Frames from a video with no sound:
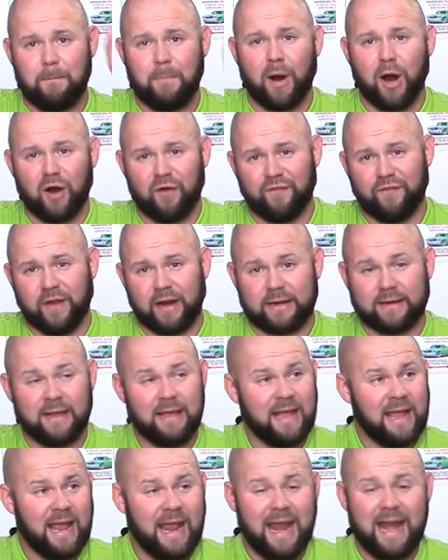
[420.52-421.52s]
perfect.
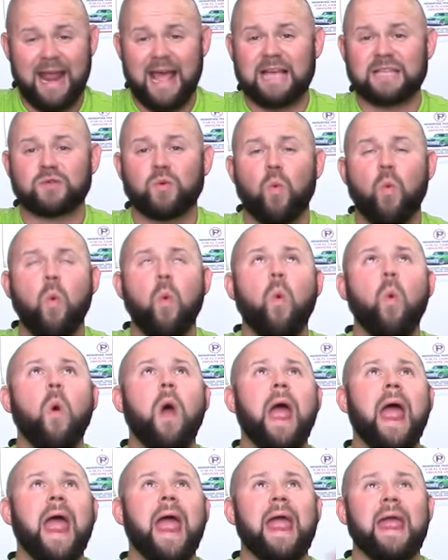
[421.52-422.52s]
It has
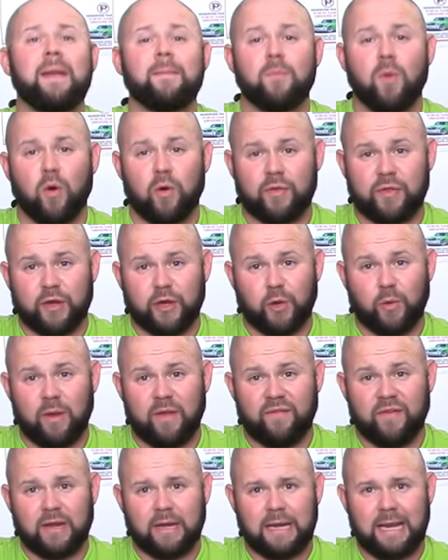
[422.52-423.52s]
way more than you
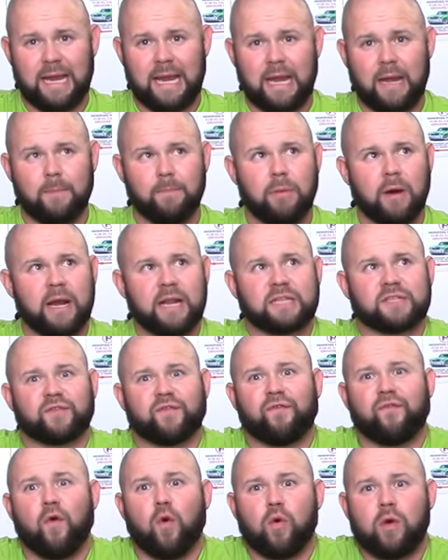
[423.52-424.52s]
even need, but it's
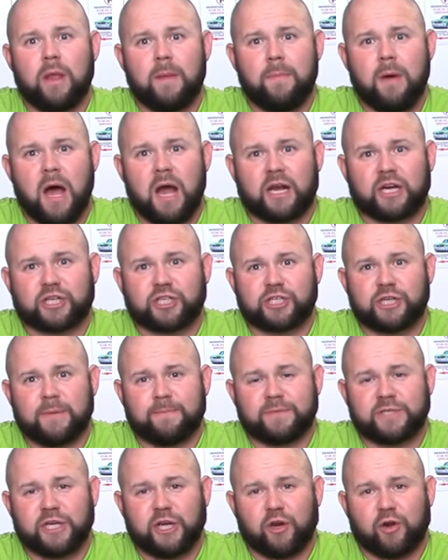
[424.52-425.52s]
40 bucks
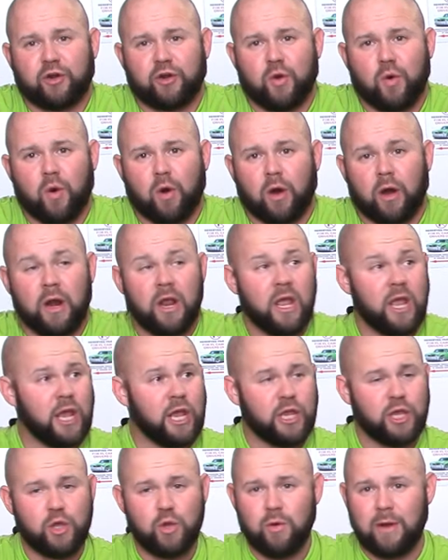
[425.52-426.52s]
shipped to your door.
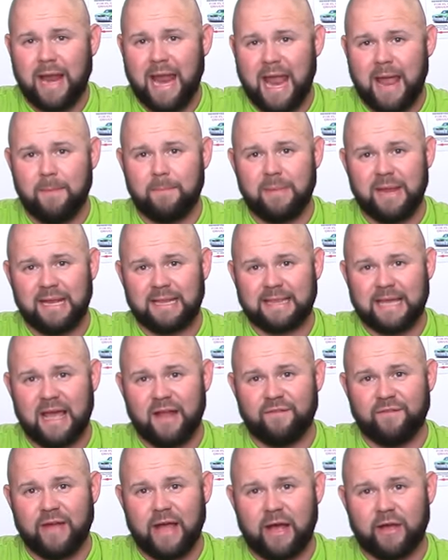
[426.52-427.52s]
You can't beat
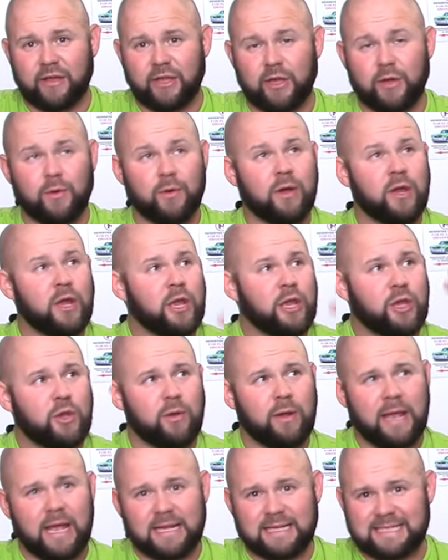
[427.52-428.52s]
that value. You
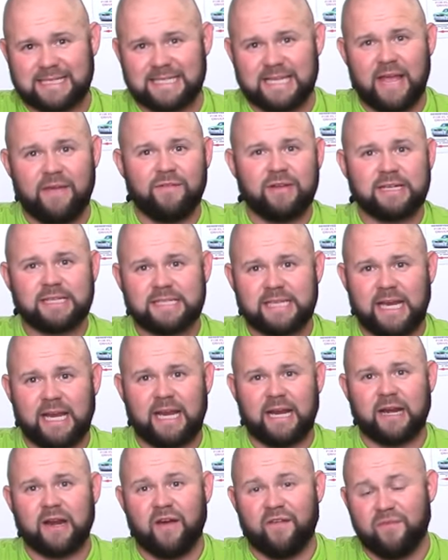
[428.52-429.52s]
get
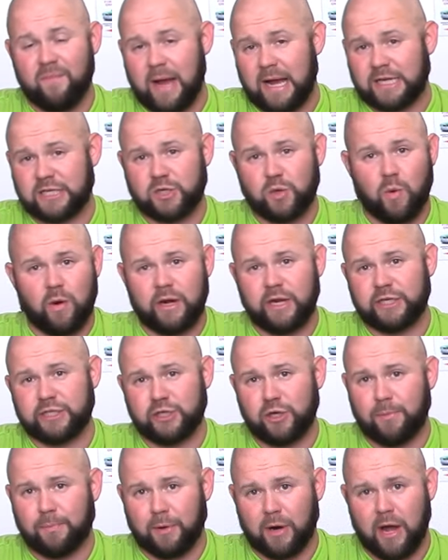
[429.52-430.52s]
17 of my
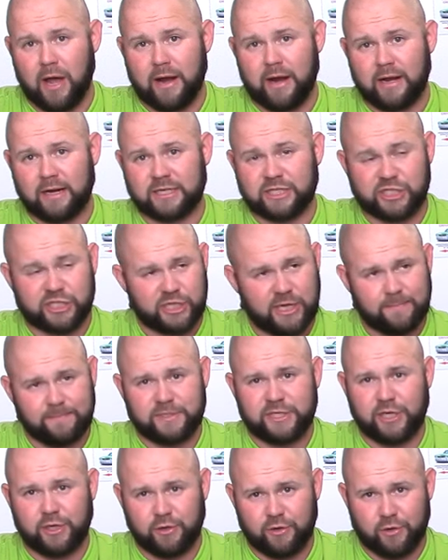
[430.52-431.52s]
22 products shipped
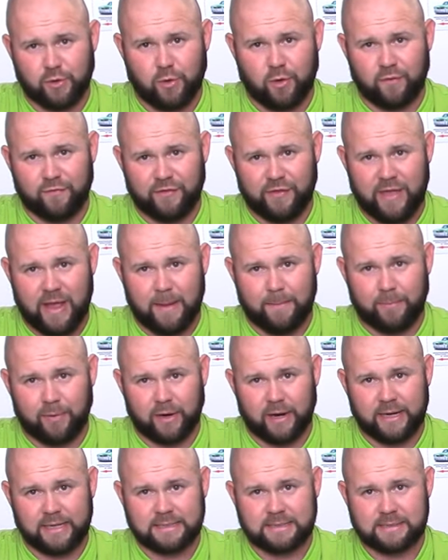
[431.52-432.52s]
to your door for that
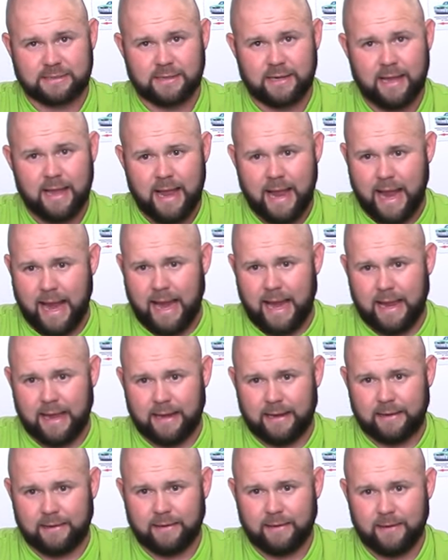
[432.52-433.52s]
price,
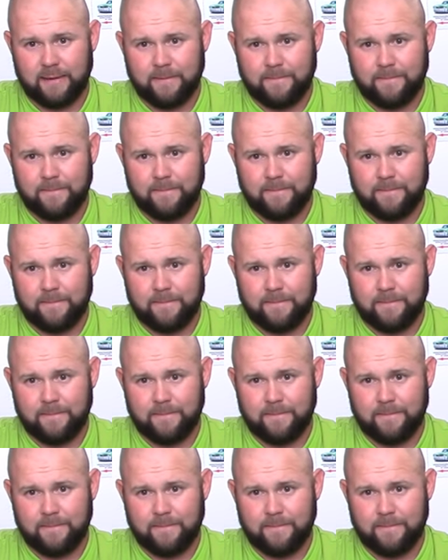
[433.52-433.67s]
and